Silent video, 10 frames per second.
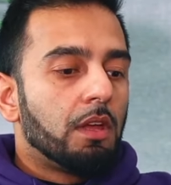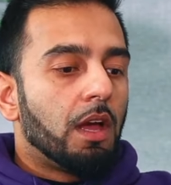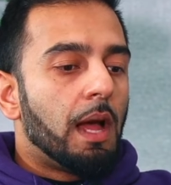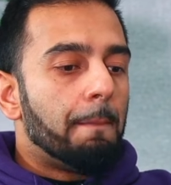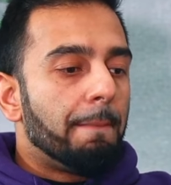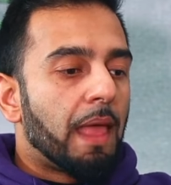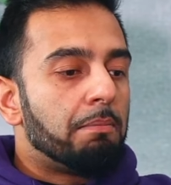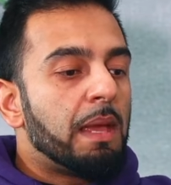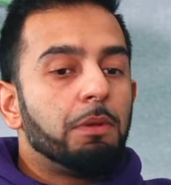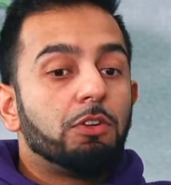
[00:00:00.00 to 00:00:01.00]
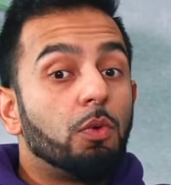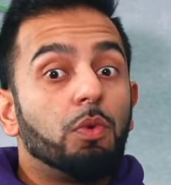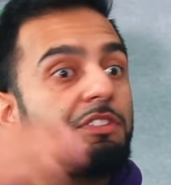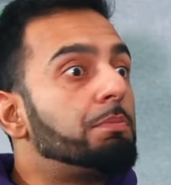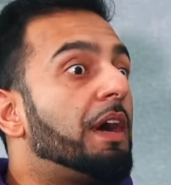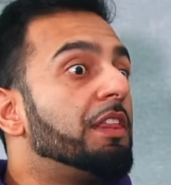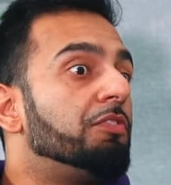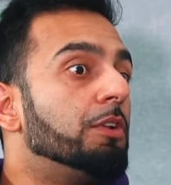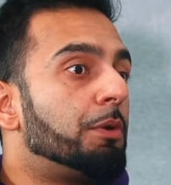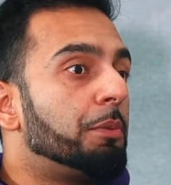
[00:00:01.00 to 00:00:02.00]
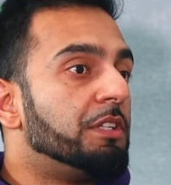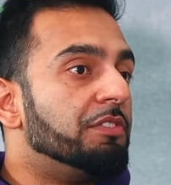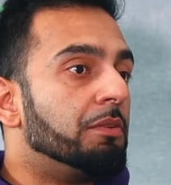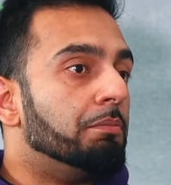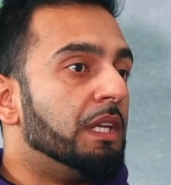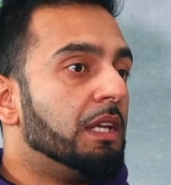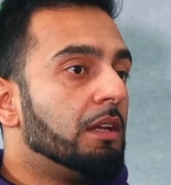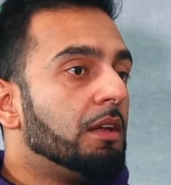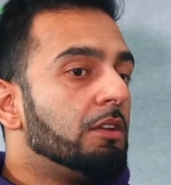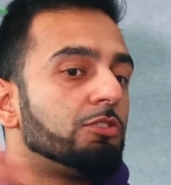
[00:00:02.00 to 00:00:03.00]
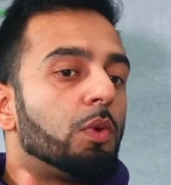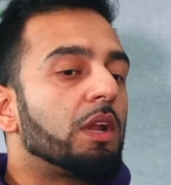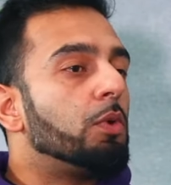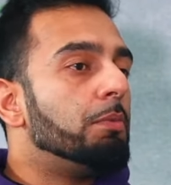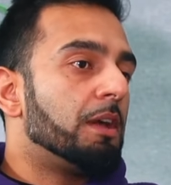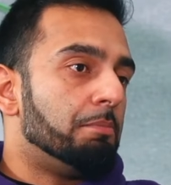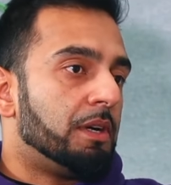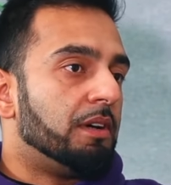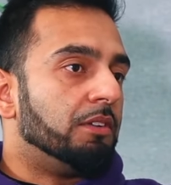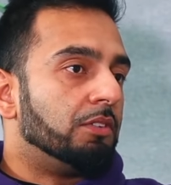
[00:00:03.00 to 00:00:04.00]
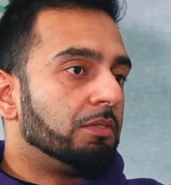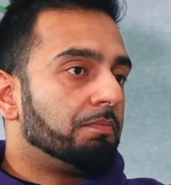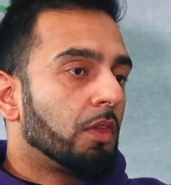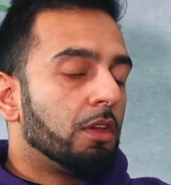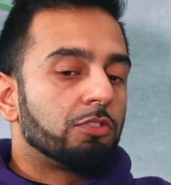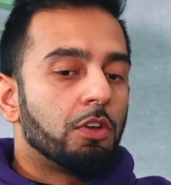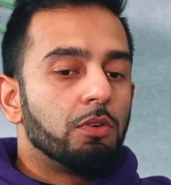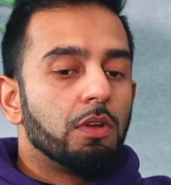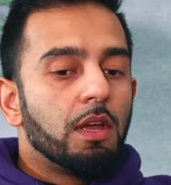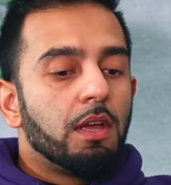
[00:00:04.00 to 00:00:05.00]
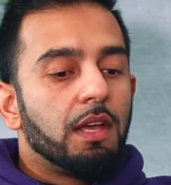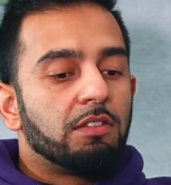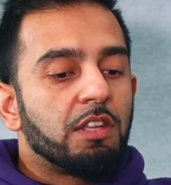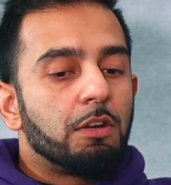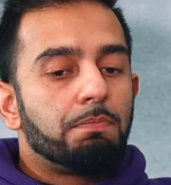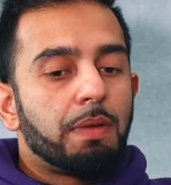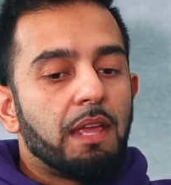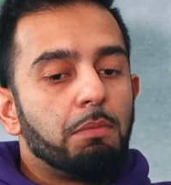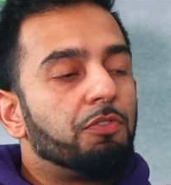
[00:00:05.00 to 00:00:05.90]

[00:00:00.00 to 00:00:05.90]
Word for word: um, and maybe you don't want to buy the full property from me, so why don't we become partners? So instead of paying me